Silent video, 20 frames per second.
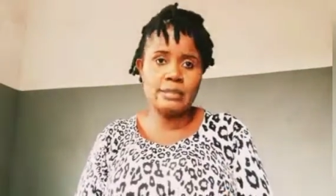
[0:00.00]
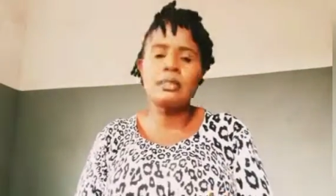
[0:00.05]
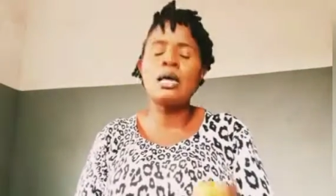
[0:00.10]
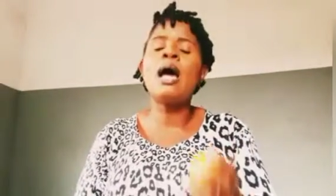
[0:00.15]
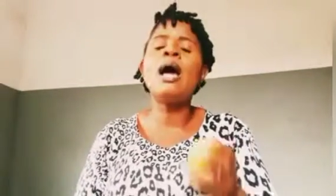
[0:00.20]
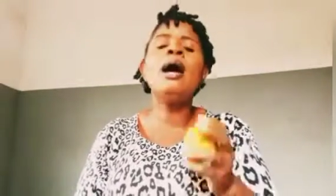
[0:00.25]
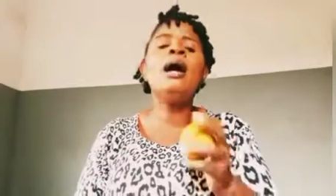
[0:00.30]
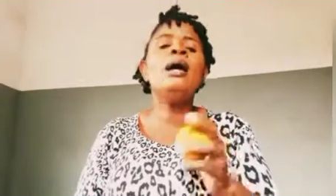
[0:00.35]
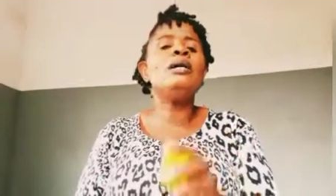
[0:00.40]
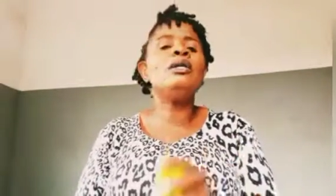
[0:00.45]

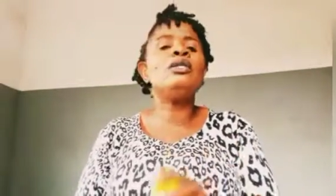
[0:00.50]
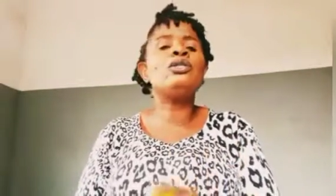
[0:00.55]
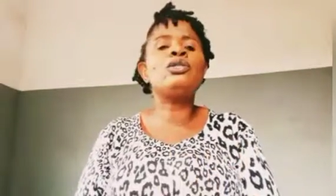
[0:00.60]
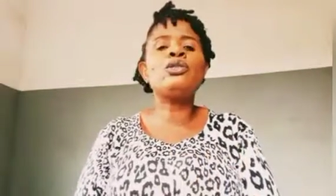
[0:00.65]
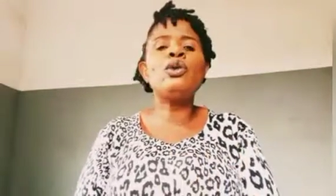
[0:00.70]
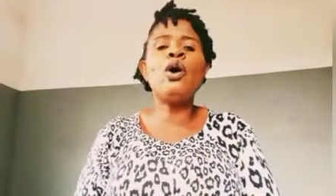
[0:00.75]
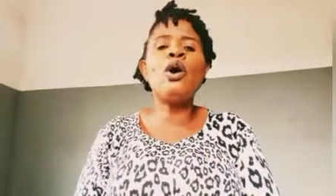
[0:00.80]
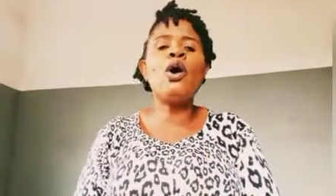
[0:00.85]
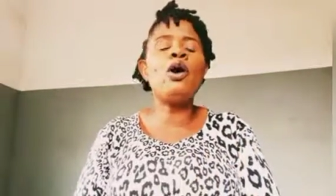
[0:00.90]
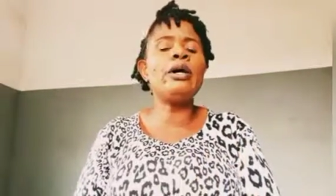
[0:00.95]
So,
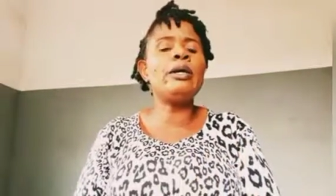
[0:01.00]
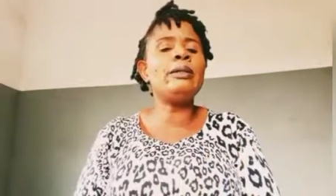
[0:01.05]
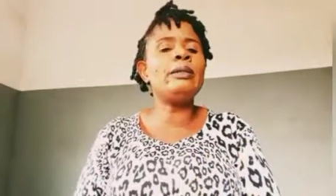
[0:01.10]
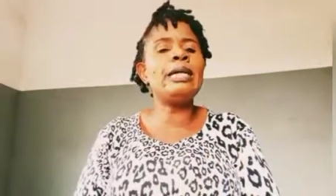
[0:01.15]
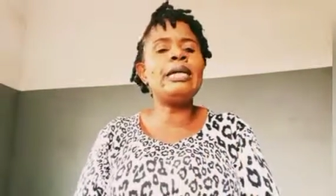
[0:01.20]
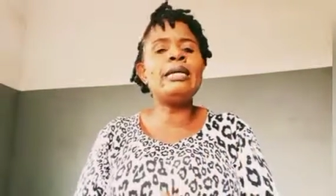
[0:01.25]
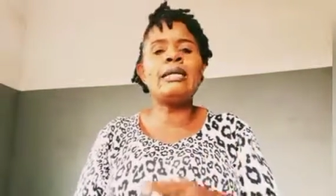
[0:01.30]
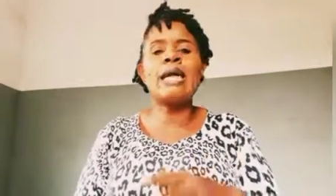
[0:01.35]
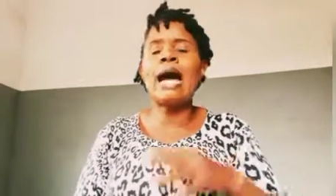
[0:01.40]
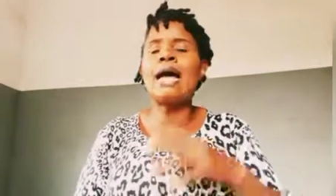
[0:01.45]

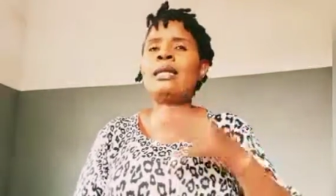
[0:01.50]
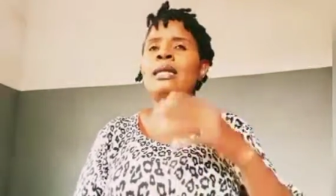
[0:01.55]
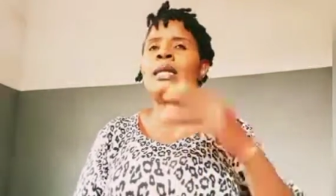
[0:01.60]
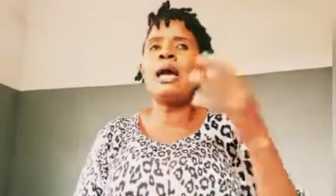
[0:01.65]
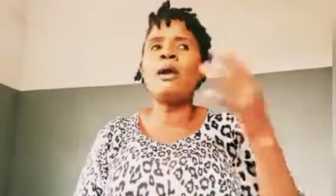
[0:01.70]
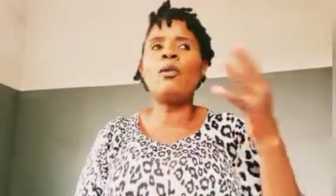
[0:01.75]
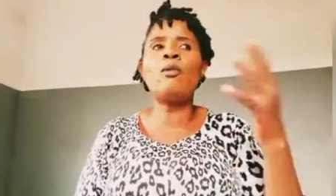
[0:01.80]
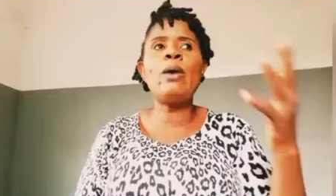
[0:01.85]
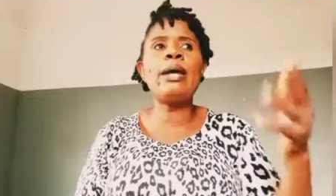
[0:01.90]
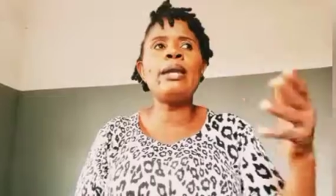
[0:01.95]
and then
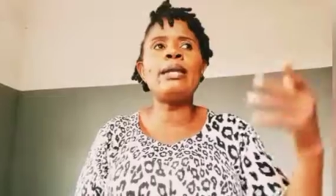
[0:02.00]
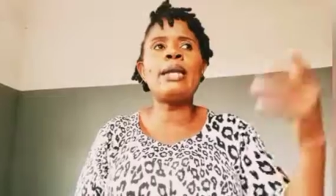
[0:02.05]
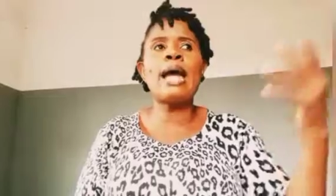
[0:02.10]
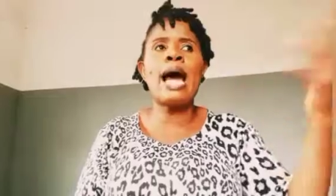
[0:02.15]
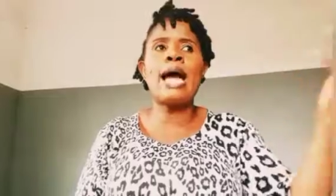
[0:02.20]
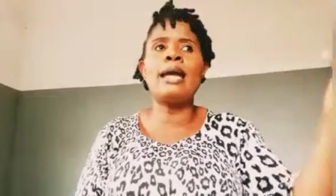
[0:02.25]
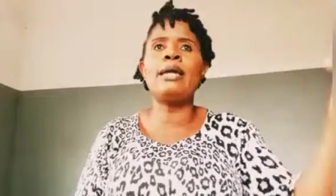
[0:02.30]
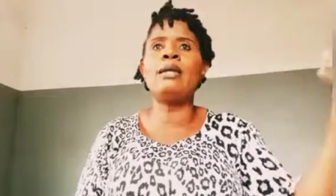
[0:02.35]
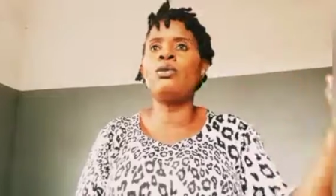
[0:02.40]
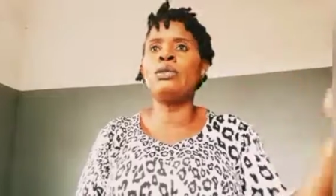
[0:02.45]
when I
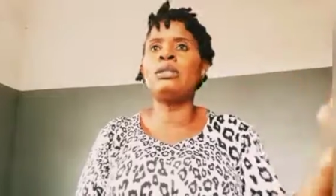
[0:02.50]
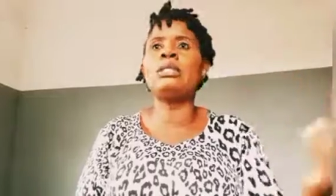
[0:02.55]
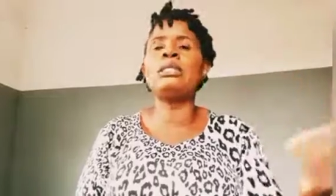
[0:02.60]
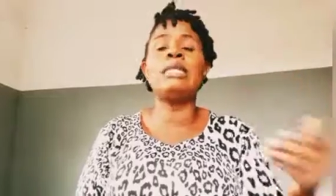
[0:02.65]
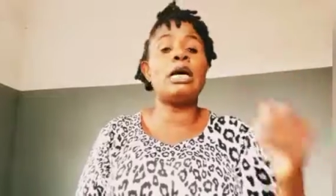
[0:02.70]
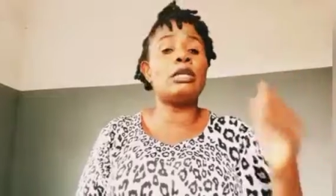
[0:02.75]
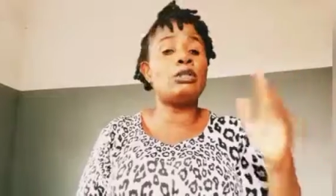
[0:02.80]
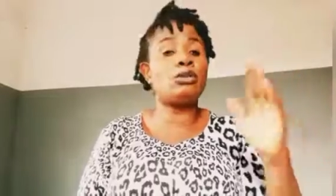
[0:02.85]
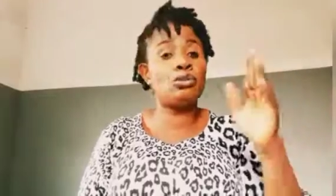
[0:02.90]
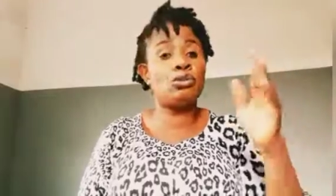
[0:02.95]
noticed that
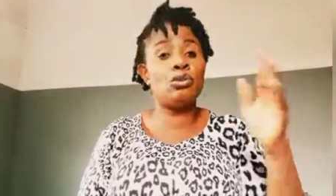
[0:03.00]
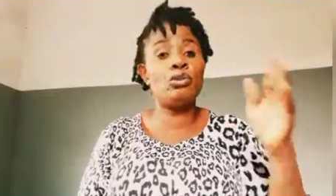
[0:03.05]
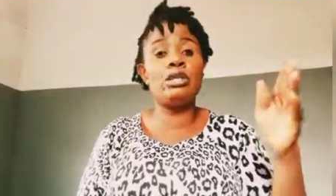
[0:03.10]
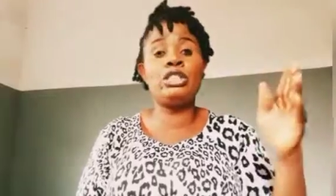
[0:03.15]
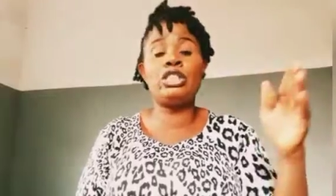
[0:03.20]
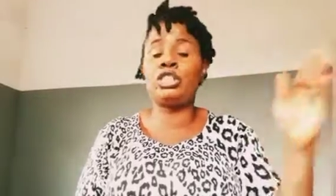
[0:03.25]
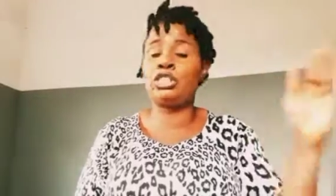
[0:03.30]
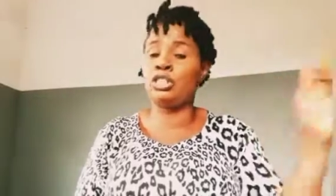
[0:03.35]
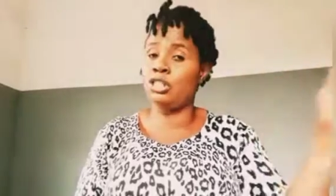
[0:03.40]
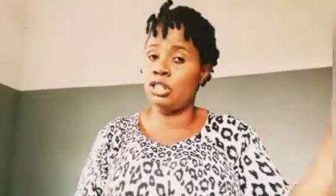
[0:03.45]
truly she
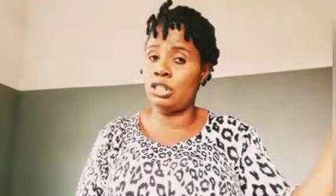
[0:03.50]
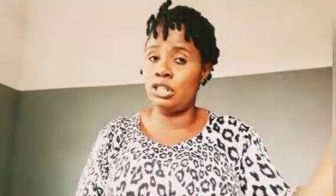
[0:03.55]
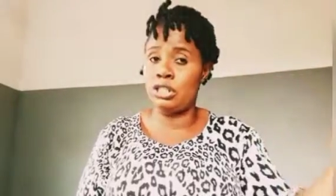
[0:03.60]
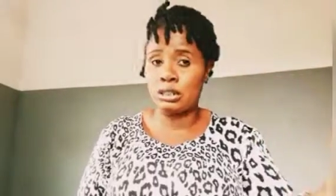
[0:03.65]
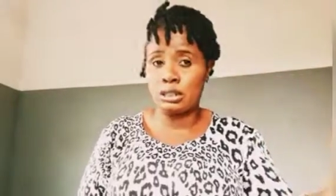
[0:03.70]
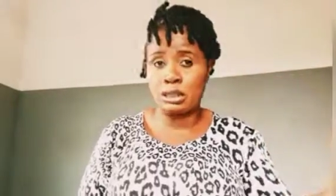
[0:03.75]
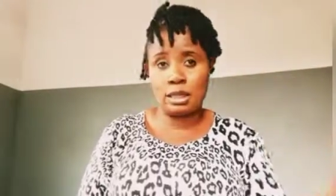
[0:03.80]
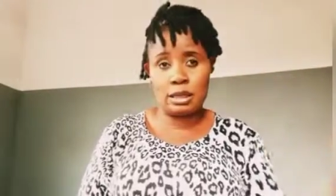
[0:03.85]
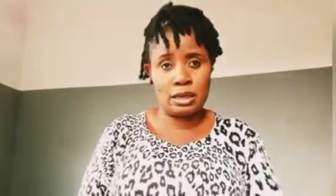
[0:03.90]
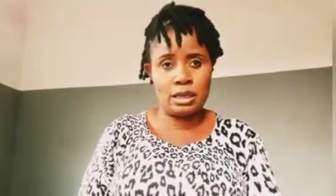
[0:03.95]
is in
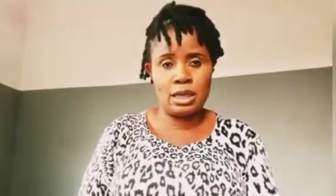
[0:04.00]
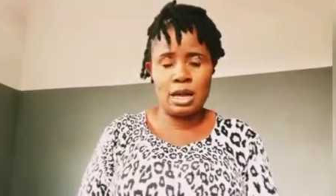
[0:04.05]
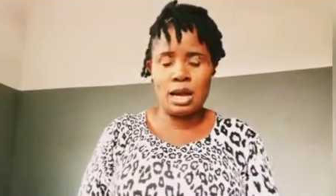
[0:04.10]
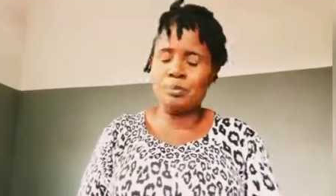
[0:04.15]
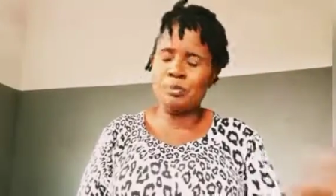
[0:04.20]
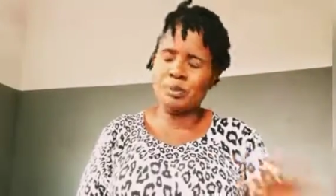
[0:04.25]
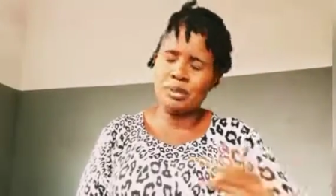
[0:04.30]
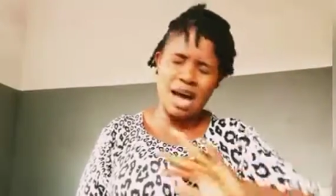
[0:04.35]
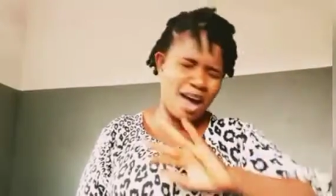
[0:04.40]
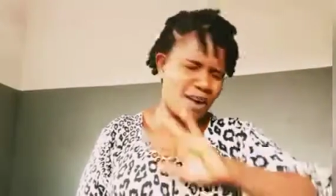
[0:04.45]
debt, I
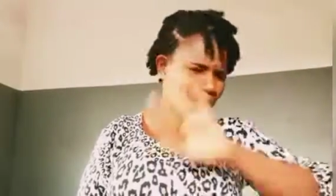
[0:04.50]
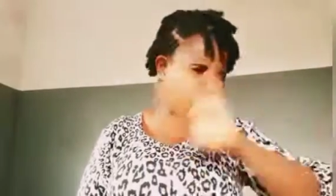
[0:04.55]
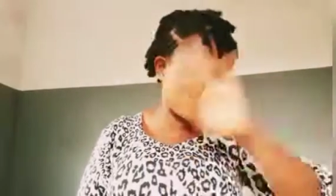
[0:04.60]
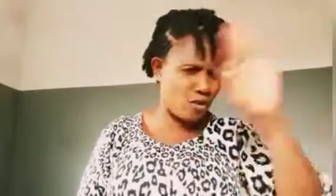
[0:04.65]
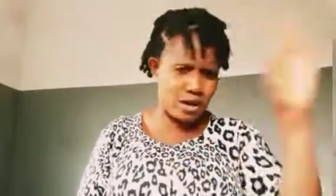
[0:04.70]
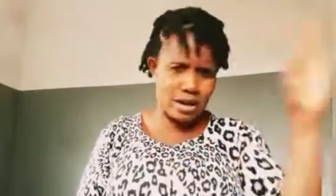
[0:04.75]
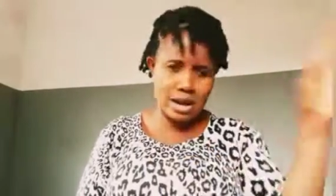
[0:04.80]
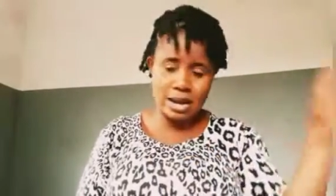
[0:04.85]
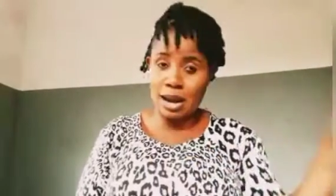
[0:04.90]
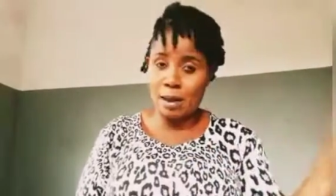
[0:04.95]
forget
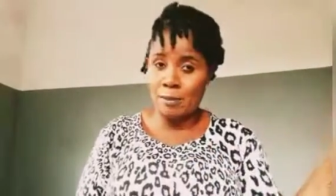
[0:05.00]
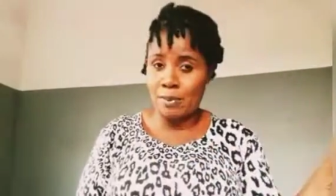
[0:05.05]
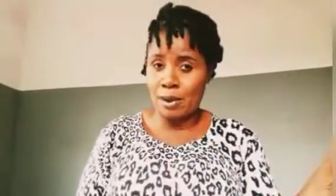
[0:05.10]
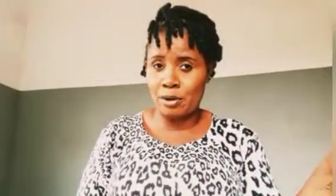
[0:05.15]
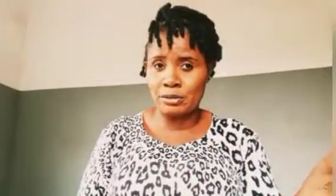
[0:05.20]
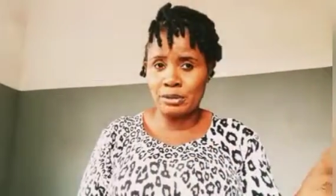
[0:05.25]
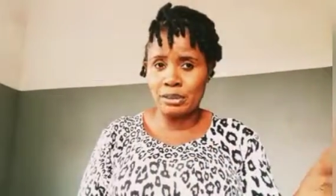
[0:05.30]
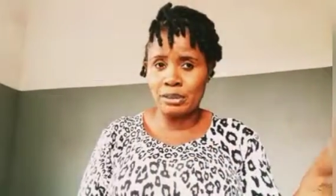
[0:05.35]
about it.